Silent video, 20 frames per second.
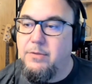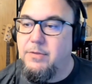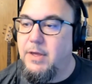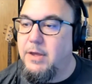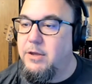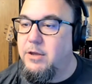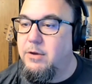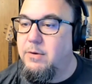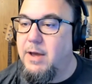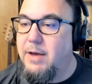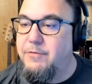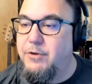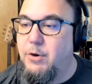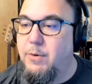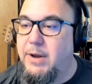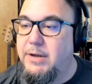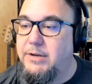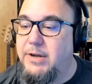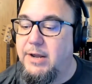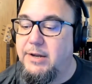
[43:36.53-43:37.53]
Thank you. Have a
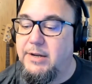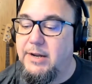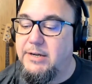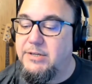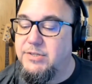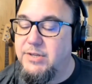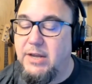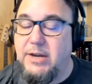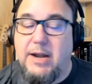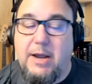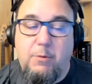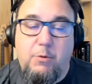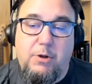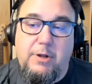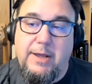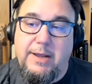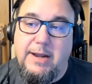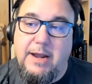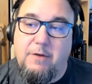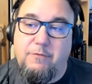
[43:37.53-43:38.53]
great day. And like I said, I
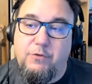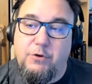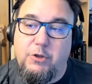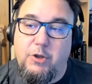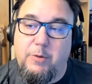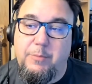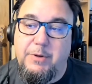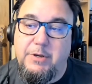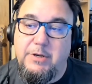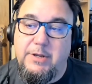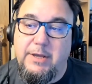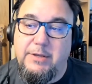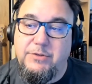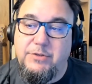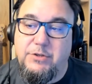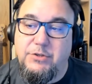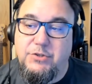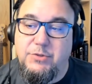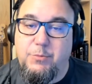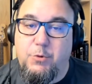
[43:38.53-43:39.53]
will hang out for a little bit in
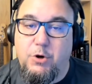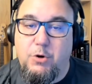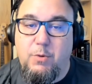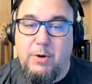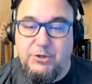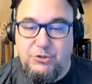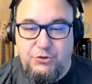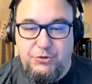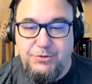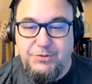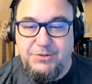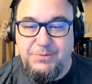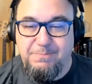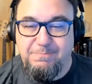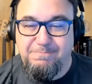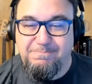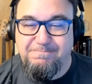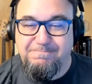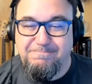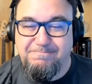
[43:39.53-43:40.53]
case there's some more
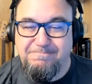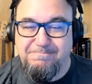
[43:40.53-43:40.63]
questions.